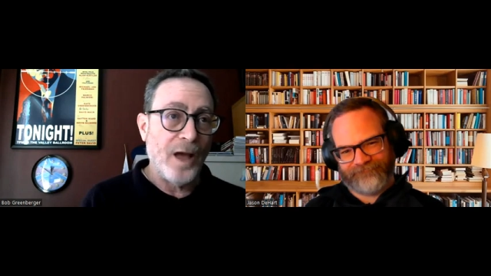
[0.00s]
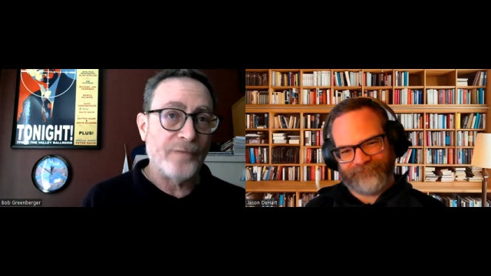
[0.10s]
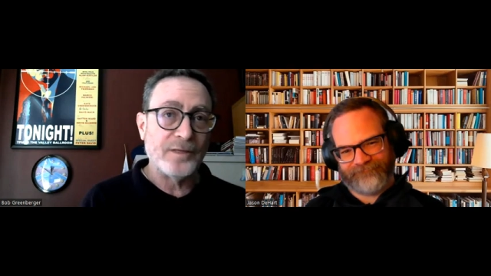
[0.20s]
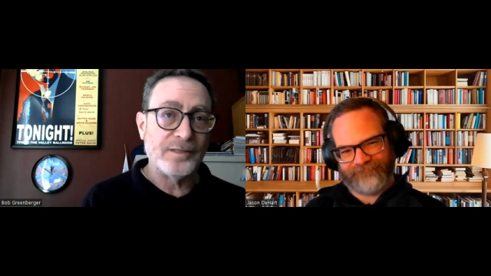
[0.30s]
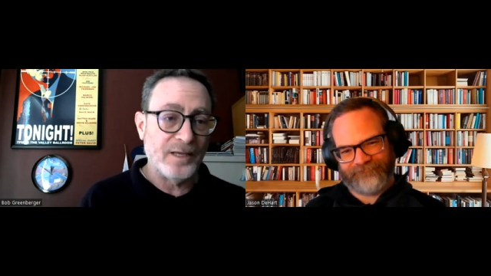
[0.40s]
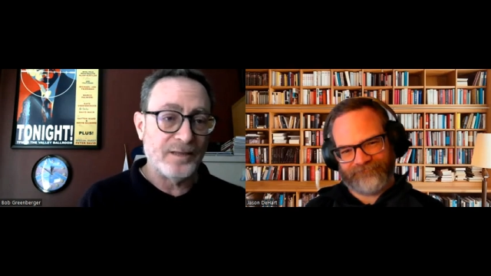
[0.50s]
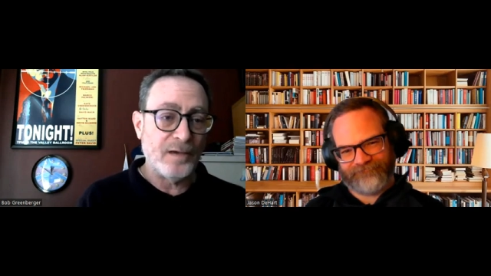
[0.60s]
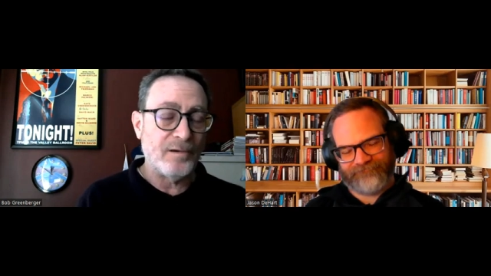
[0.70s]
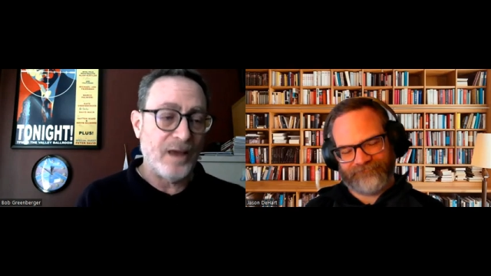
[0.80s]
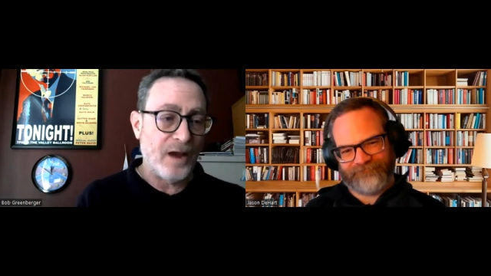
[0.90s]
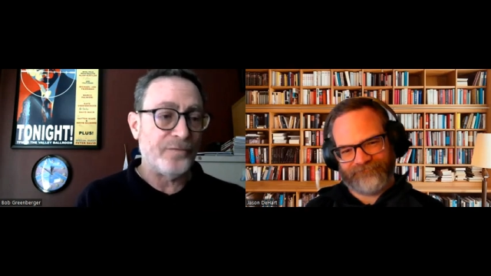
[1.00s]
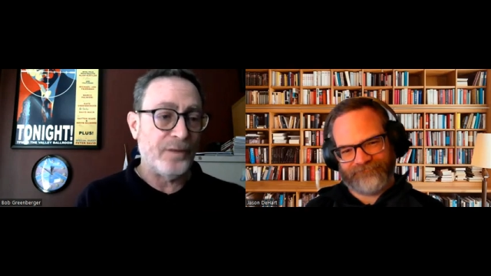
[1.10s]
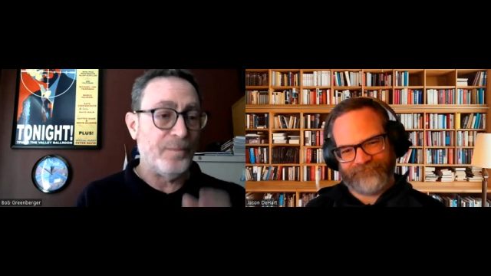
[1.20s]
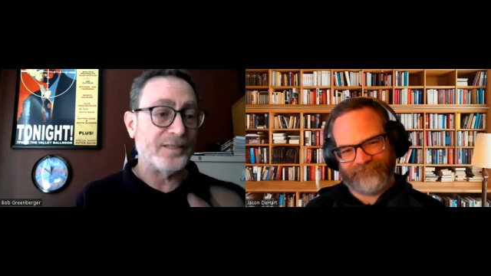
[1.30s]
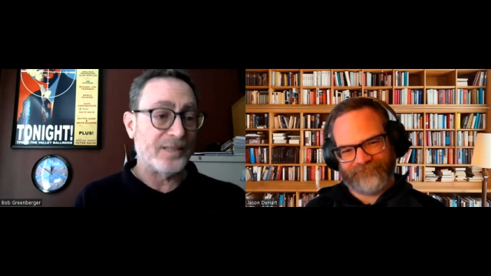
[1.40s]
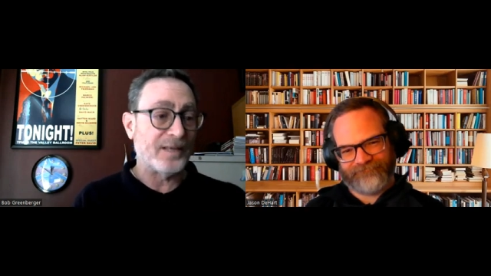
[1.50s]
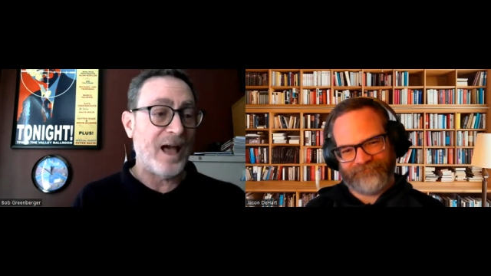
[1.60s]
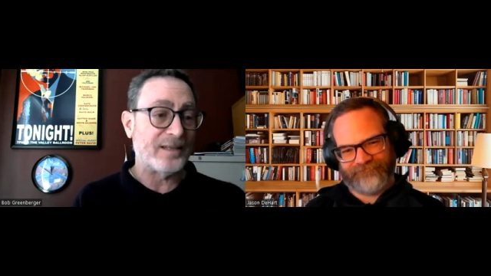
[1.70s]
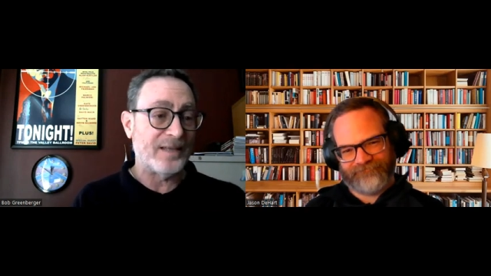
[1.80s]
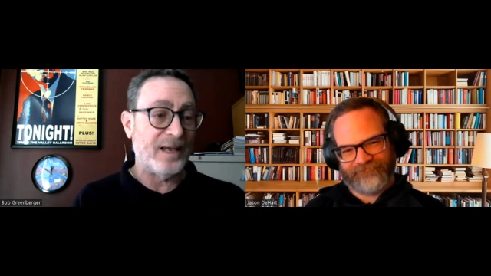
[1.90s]
Speaker 1: have to sit there and carefully mix the
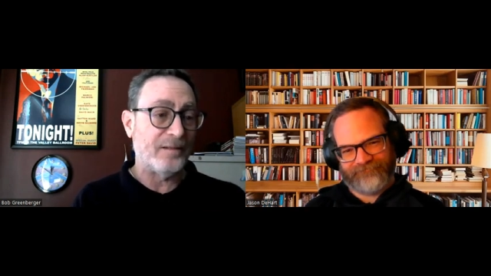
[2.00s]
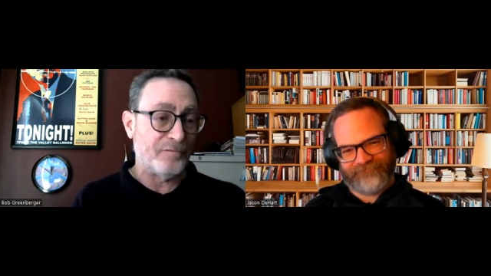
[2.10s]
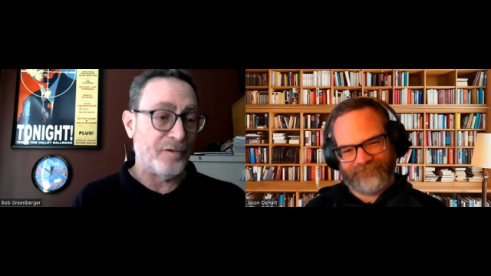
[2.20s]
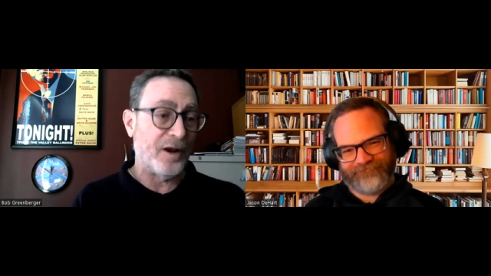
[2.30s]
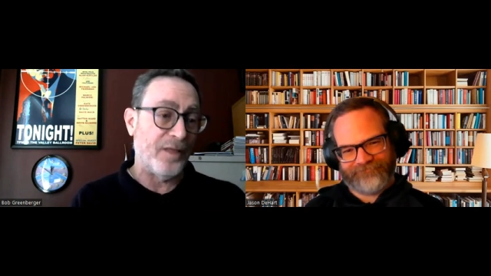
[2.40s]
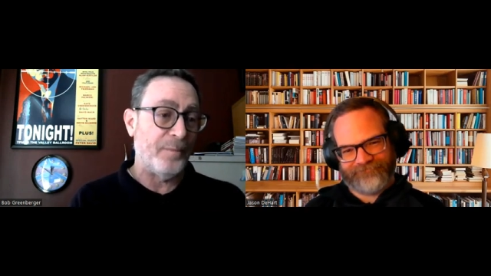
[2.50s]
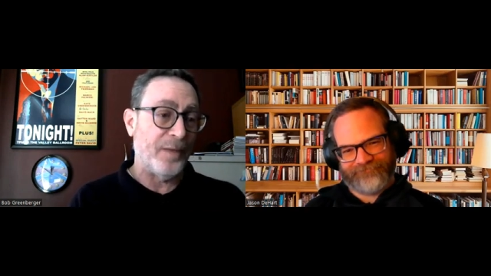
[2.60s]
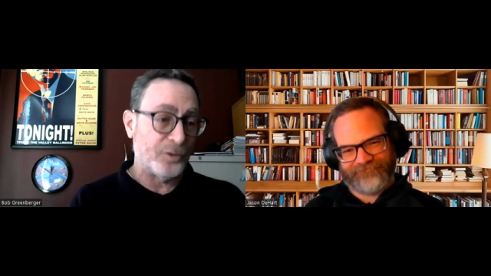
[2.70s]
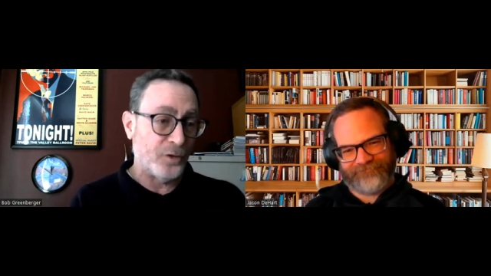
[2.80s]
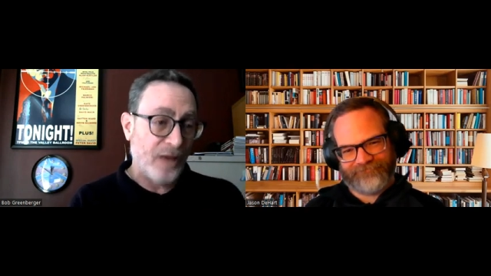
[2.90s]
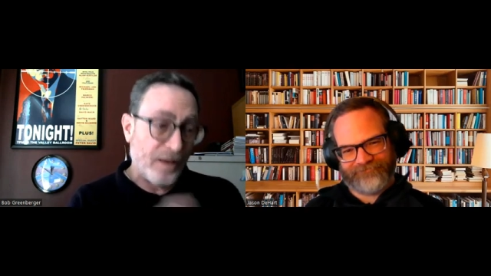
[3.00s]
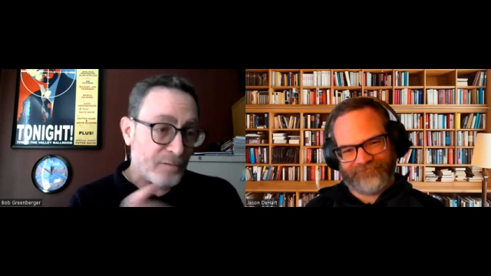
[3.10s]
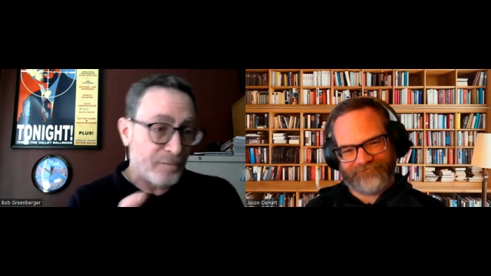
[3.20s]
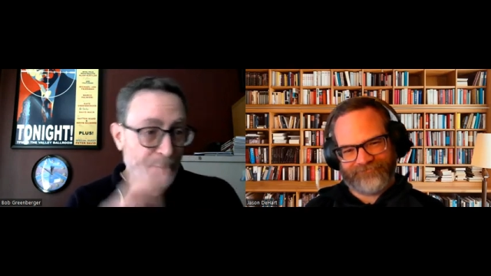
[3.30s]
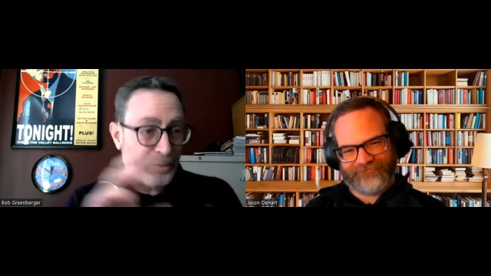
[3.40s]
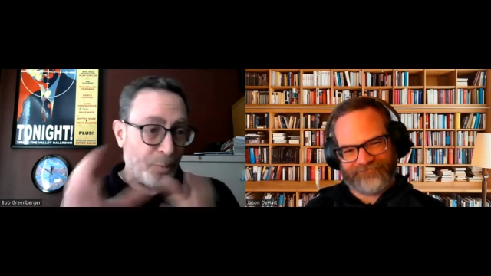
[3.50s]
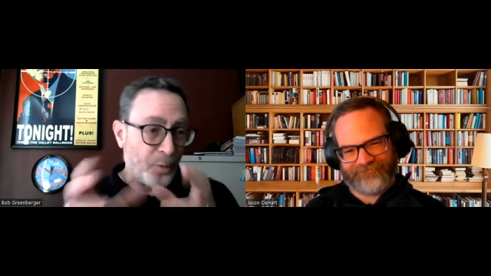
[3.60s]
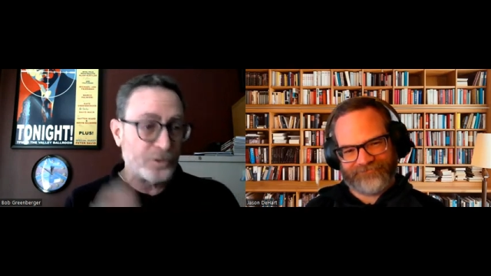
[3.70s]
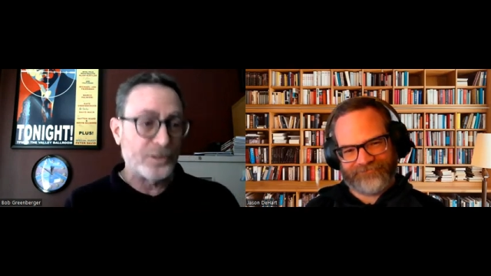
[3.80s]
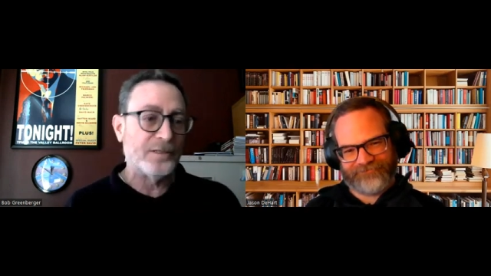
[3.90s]
cocktail in front of them, make sure you have the right
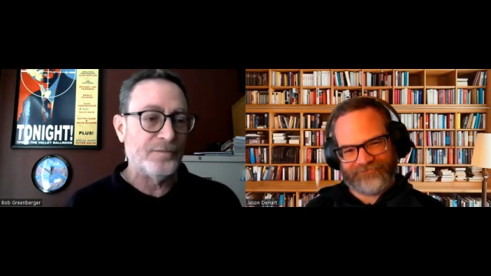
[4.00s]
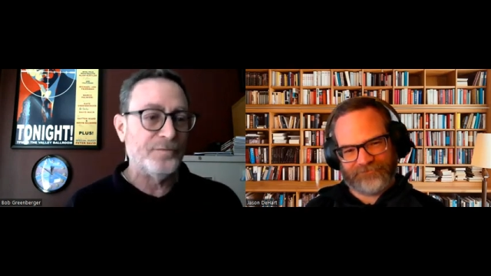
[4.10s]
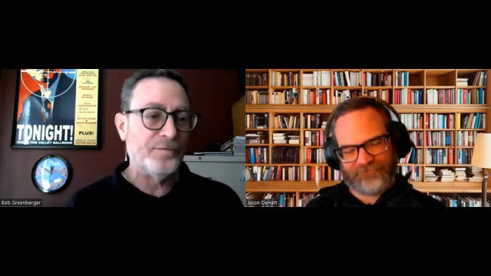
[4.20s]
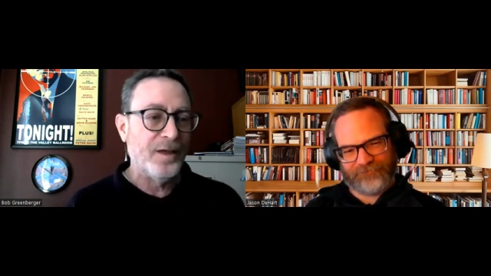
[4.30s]
proportions of,